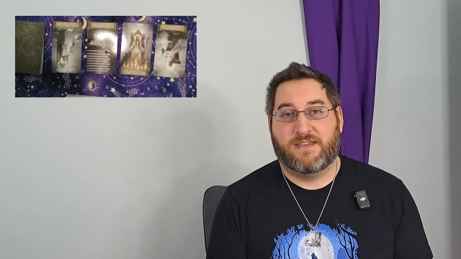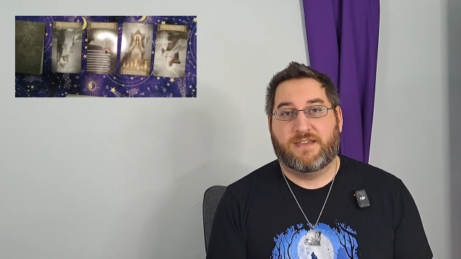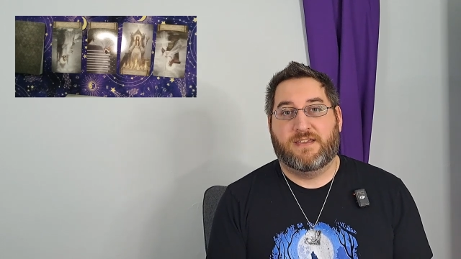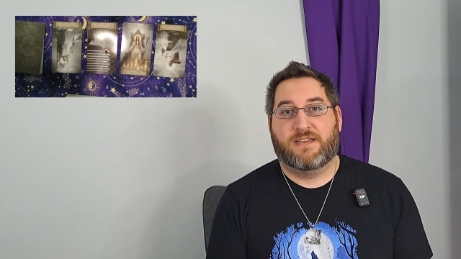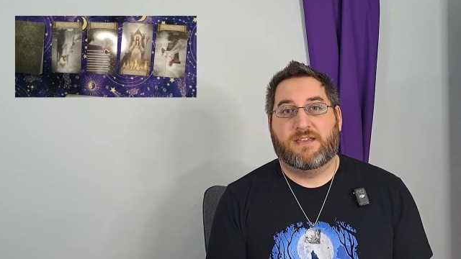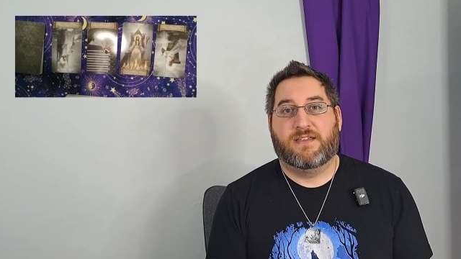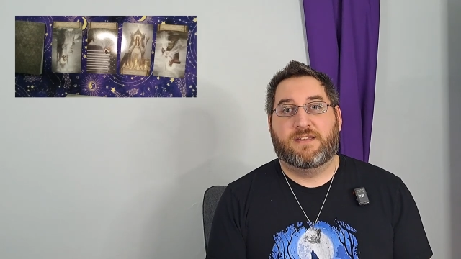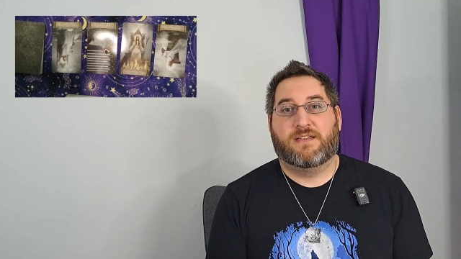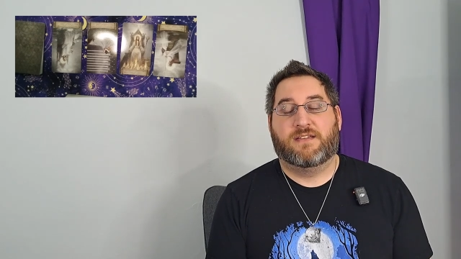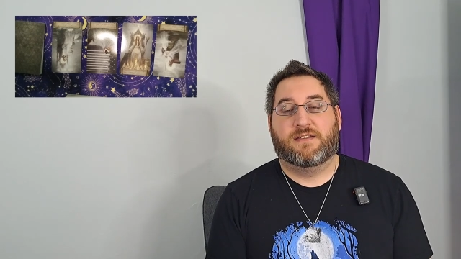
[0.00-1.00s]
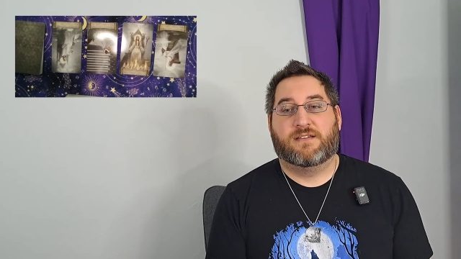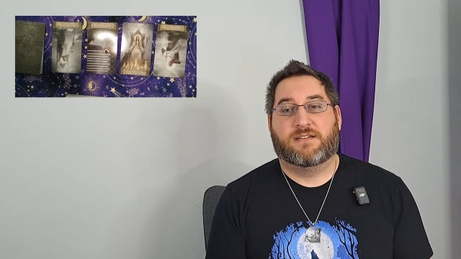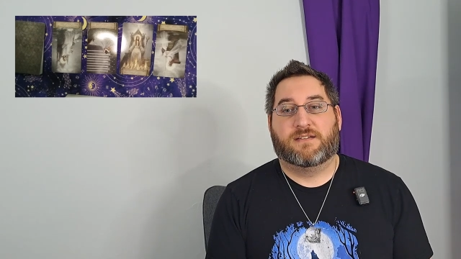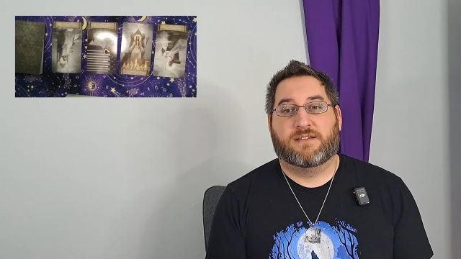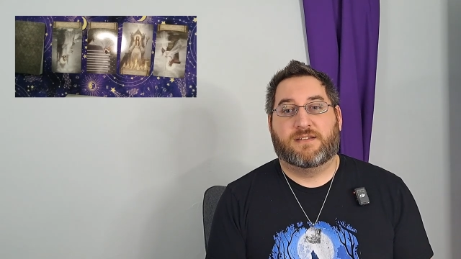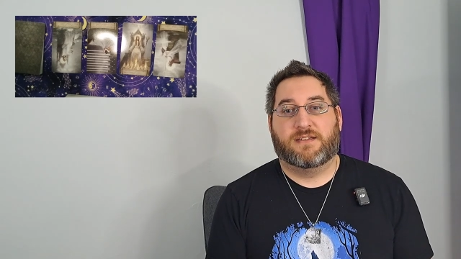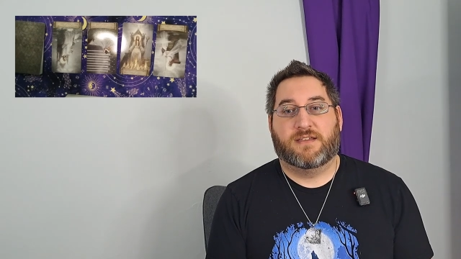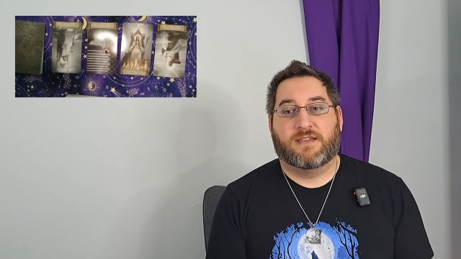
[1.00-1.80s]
No one is speaking in this clip.